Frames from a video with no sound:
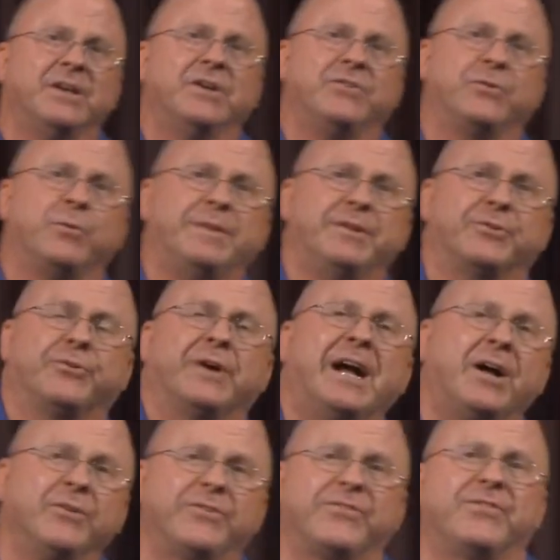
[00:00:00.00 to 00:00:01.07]
So when the
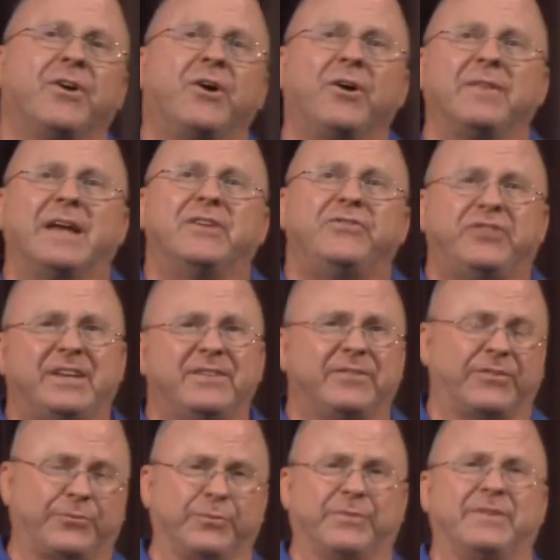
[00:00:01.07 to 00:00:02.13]
crowd saw that
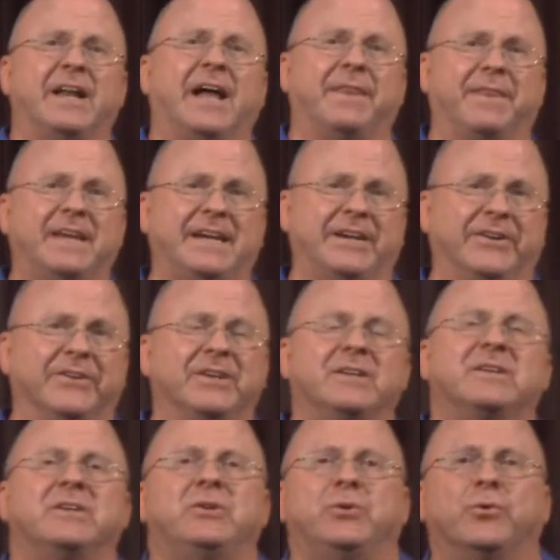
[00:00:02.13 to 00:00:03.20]
Jesus was not there,
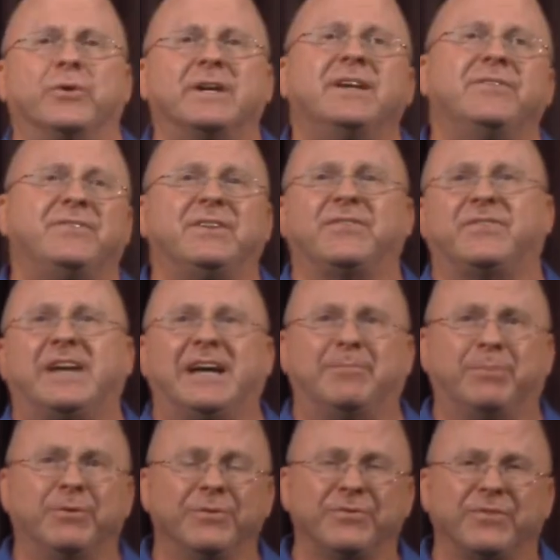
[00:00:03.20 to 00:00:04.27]
nor His
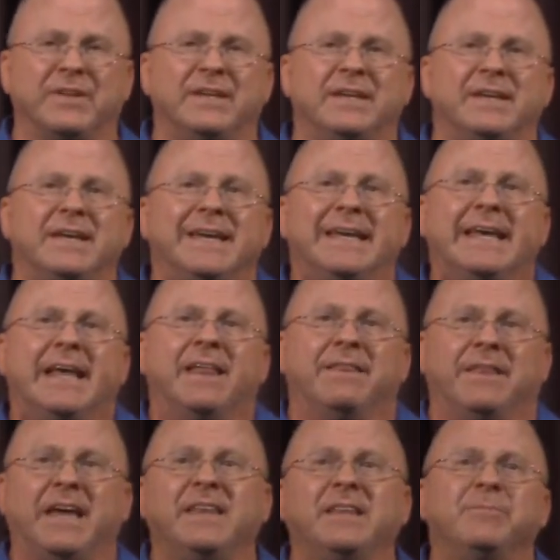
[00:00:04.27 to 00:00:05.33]
disciples,
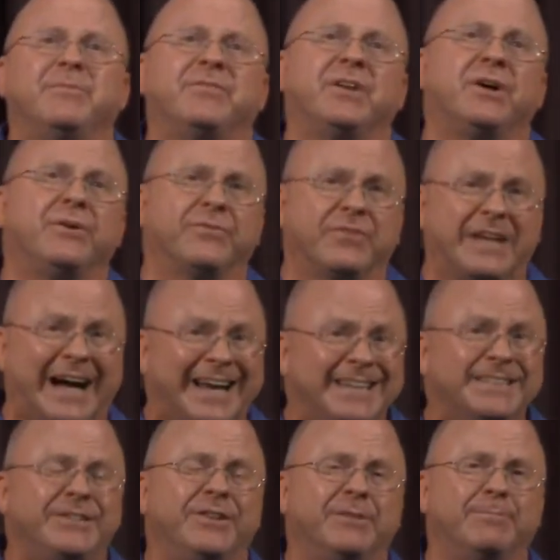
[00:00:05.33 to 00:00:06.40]
they themselves got
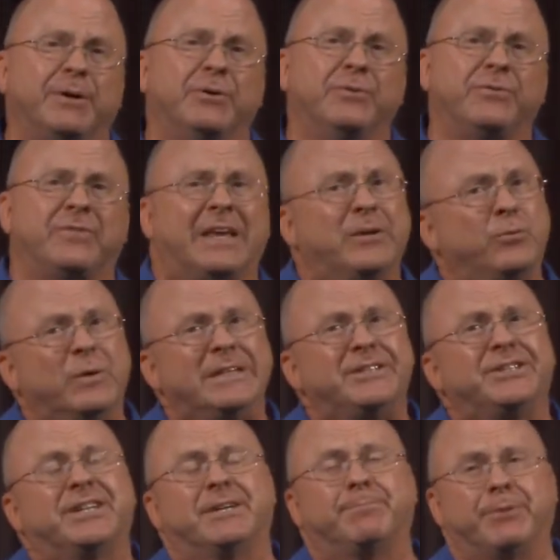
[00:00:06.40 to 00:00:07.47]
into the boats and went
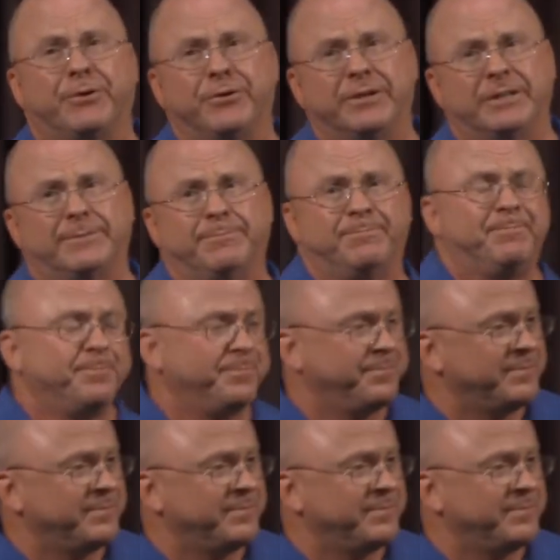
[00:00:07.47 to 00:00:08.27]
to Capernaum.